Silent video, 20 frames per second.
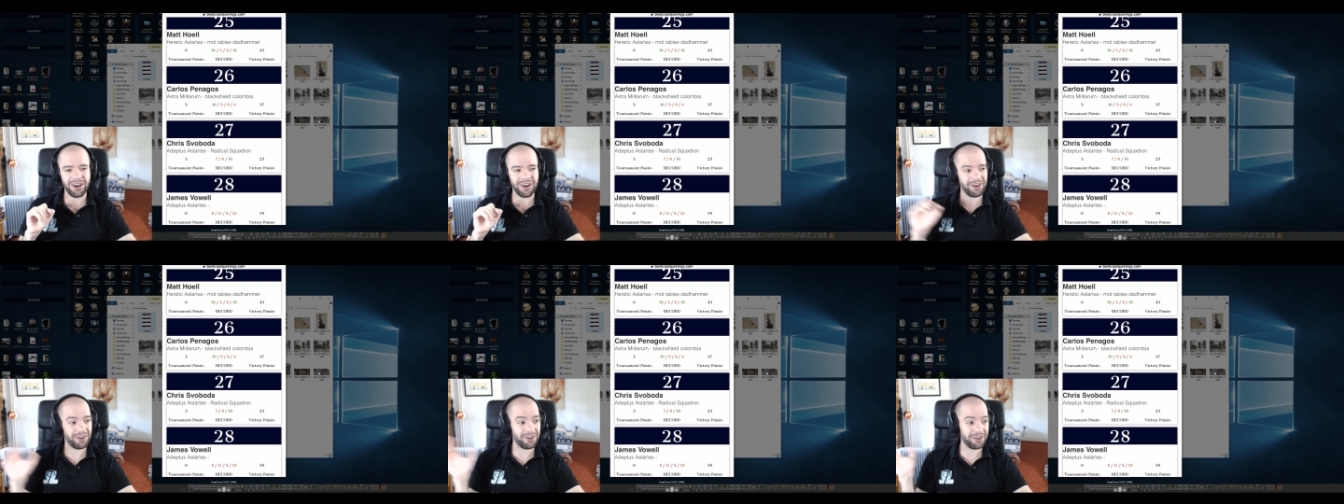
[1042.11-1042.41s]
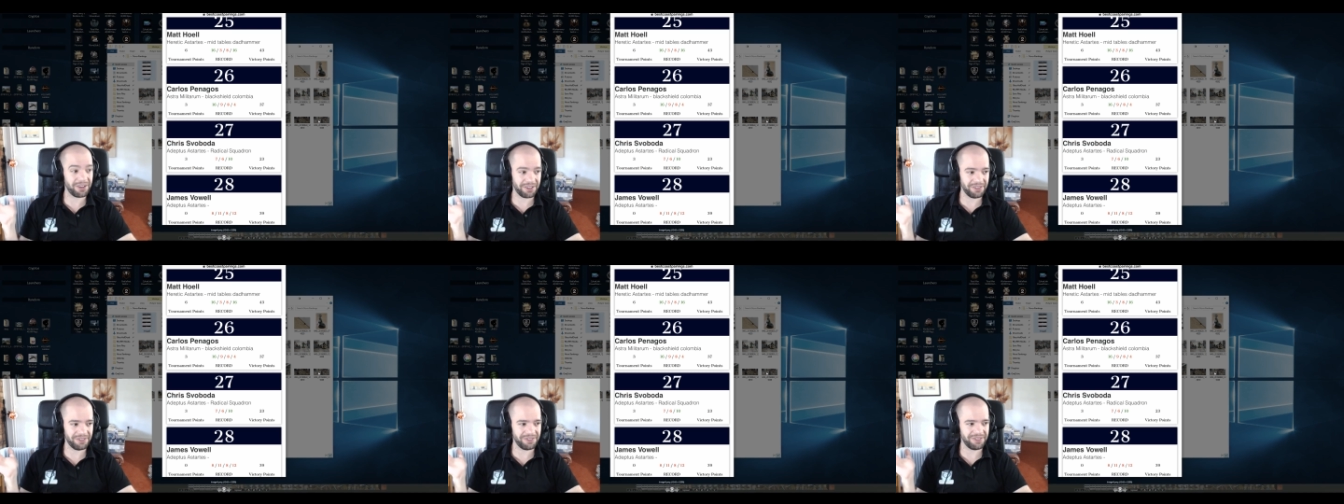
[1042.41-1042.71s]
are
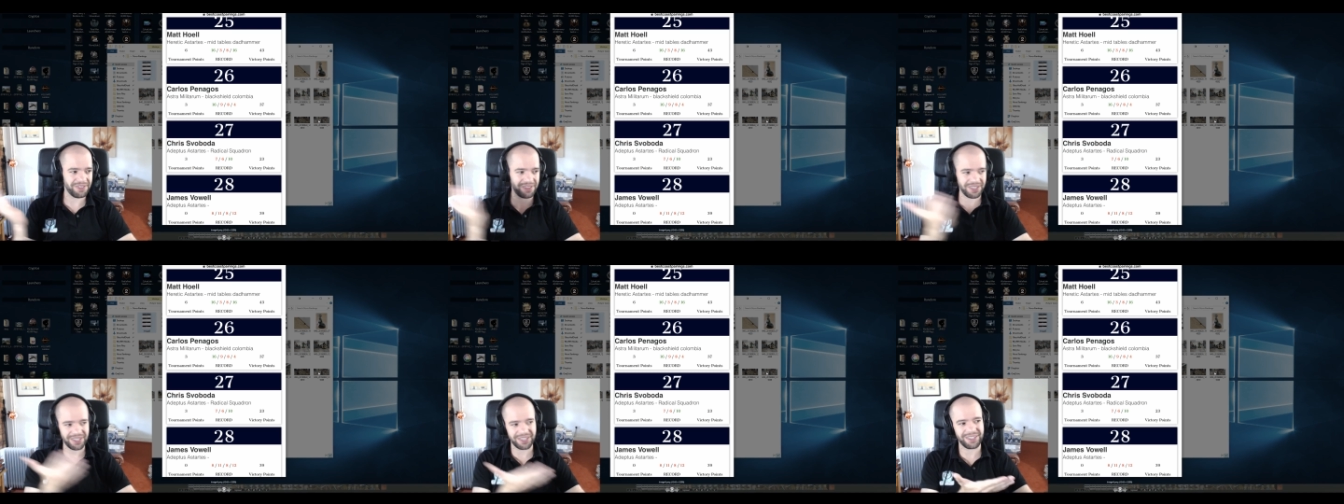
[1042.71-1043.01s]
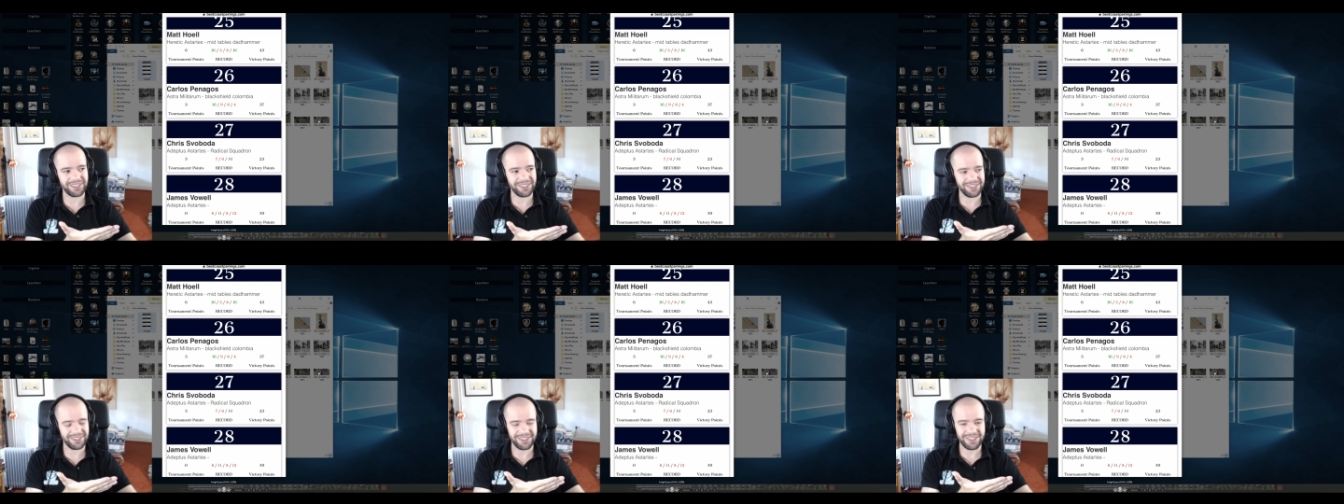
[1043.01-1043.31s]
in the...
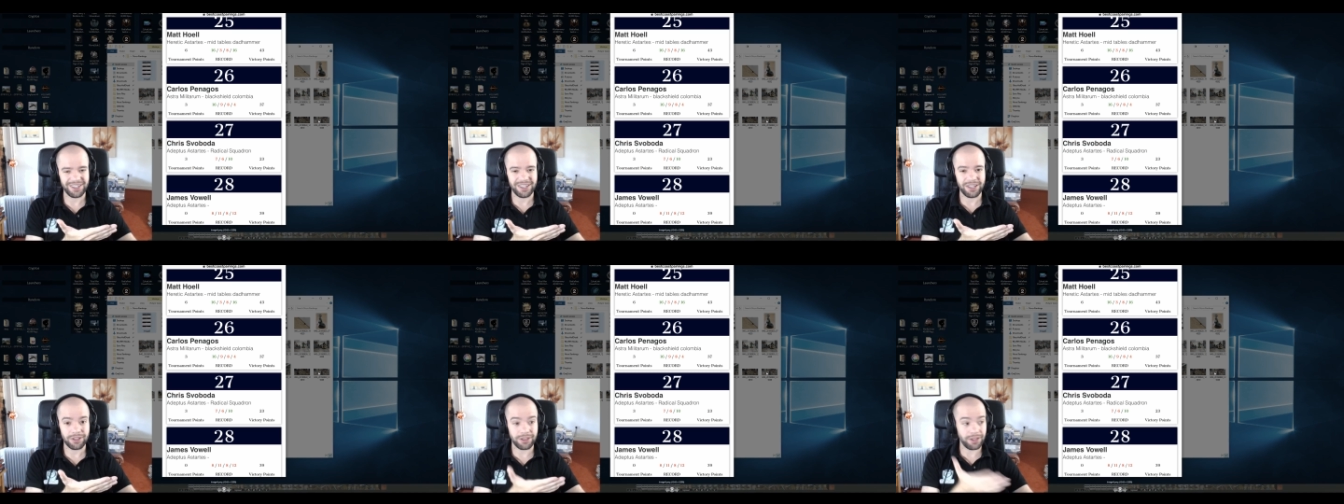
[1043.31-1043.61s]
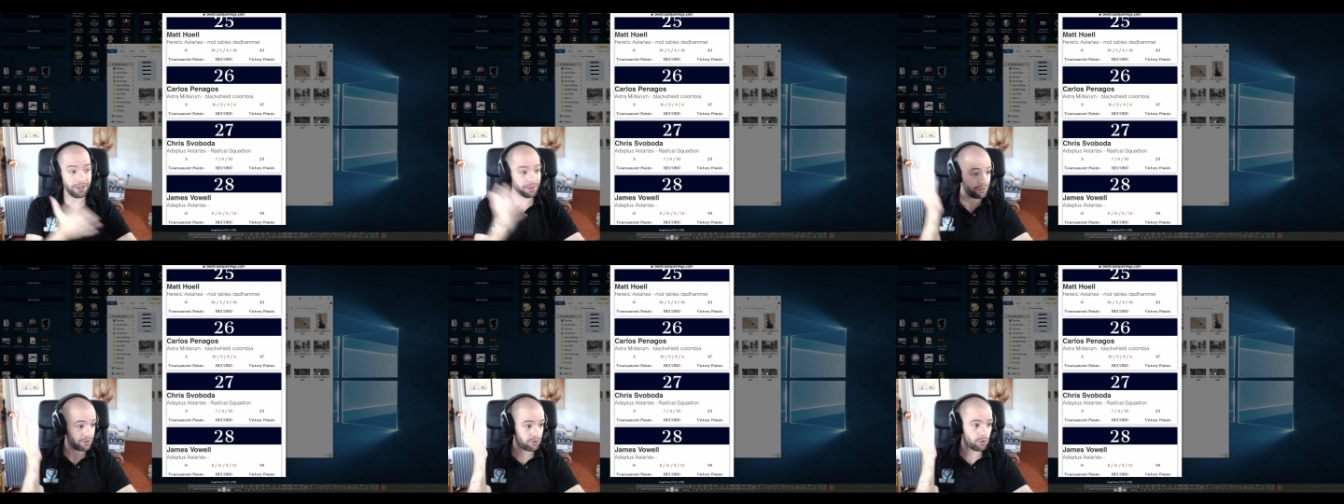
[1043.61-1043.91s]

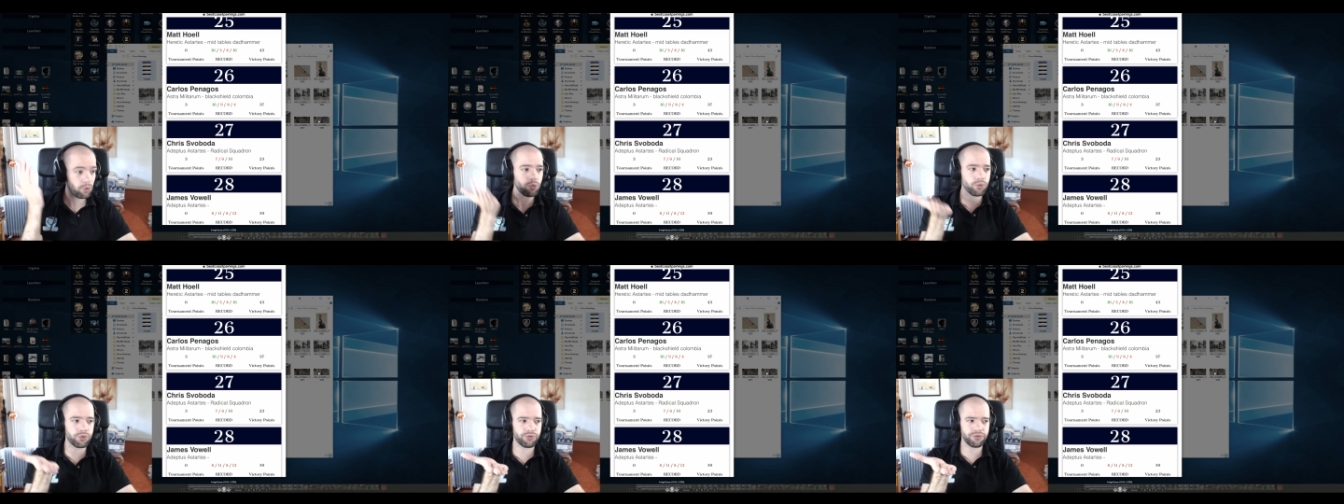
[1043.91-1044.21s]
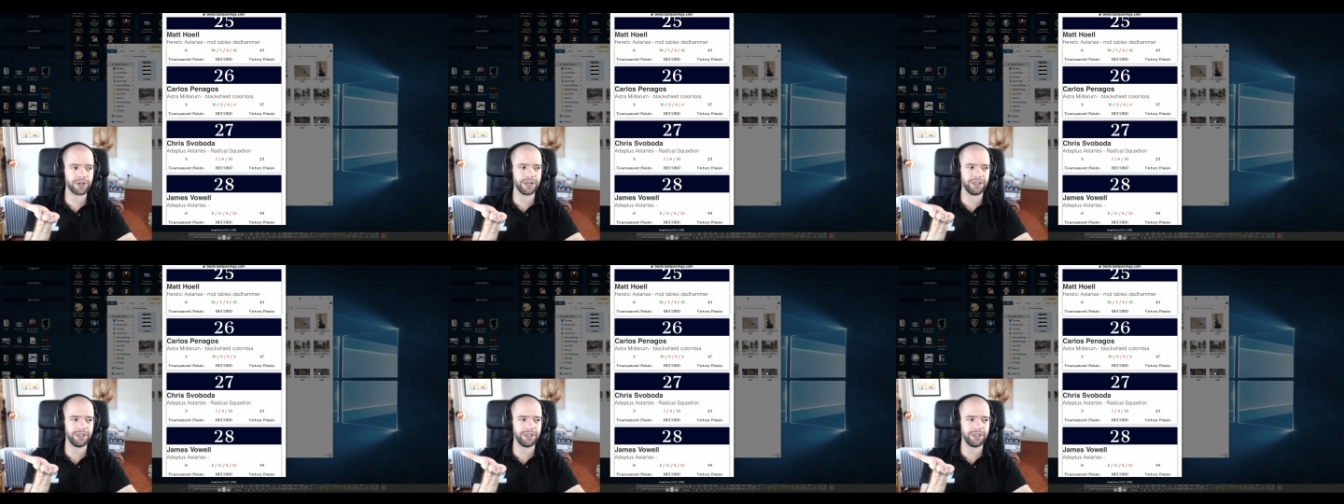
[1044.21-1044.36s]
and all three